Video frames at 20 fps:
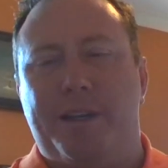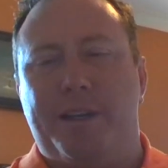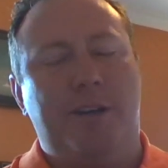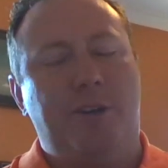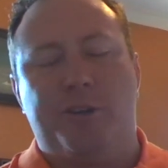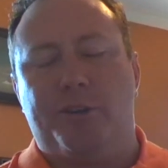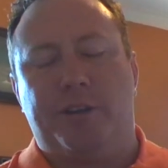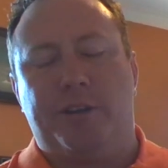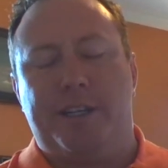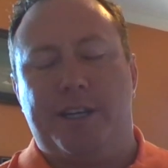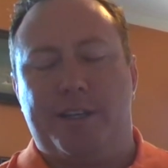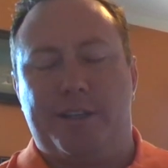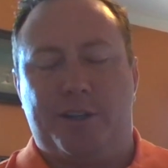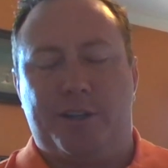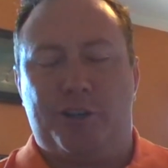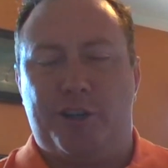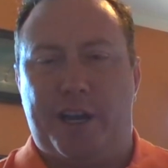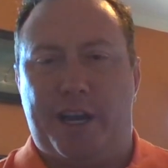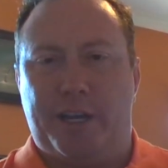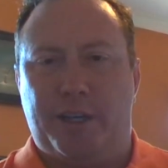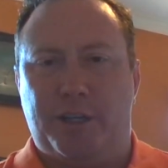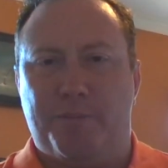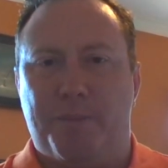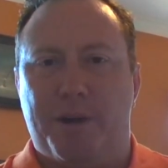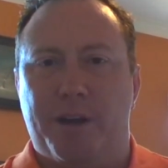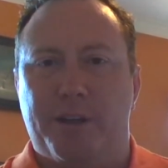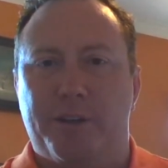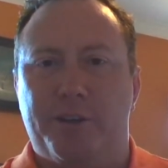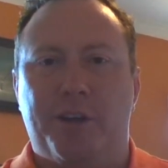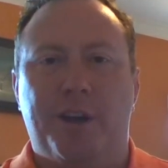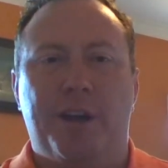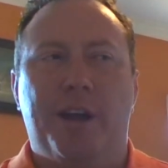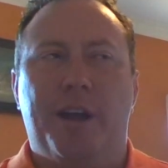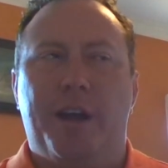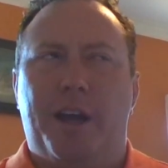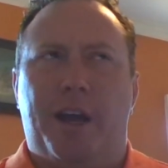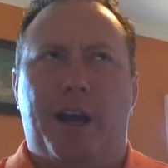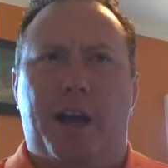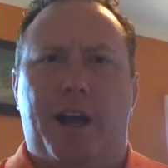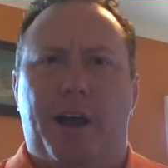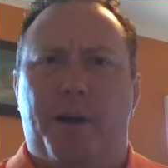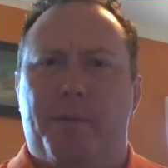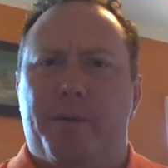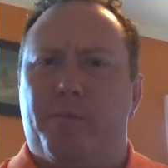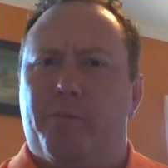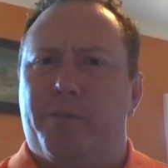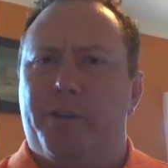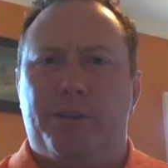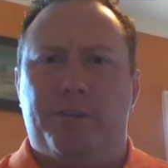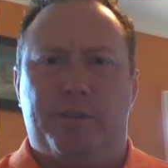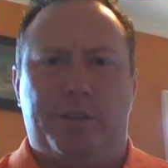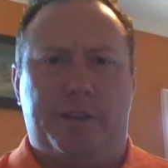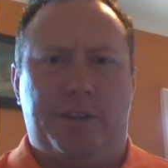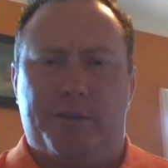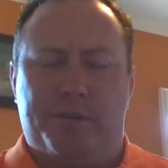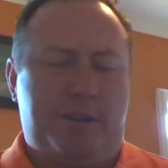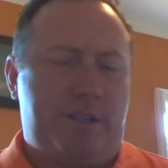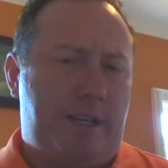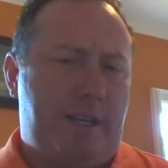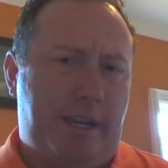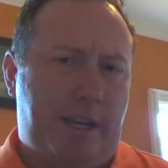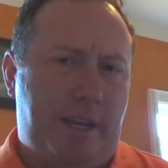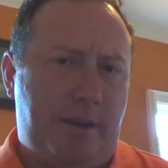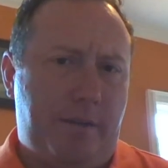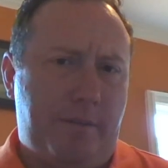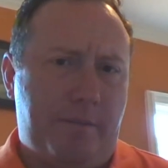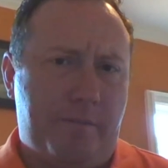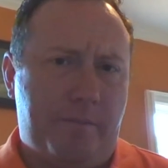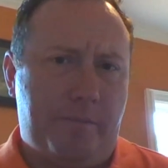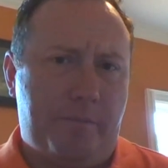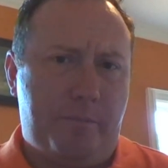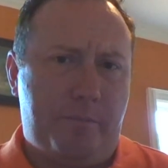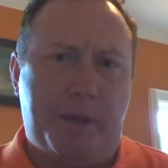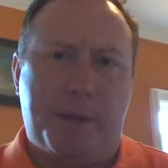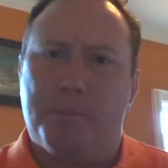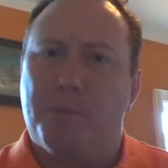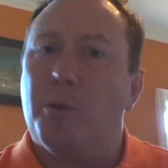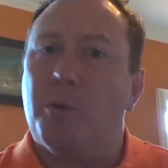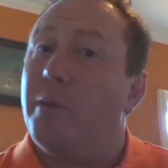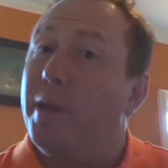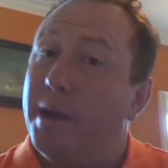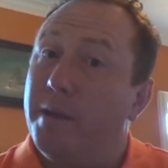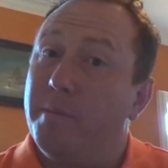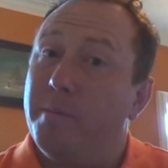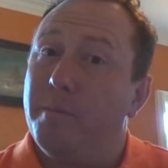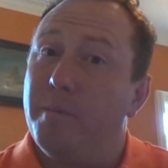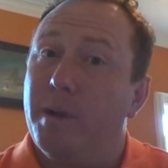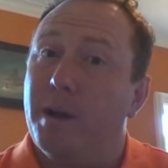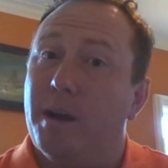It usually doesn't change much, and we usually don't see people that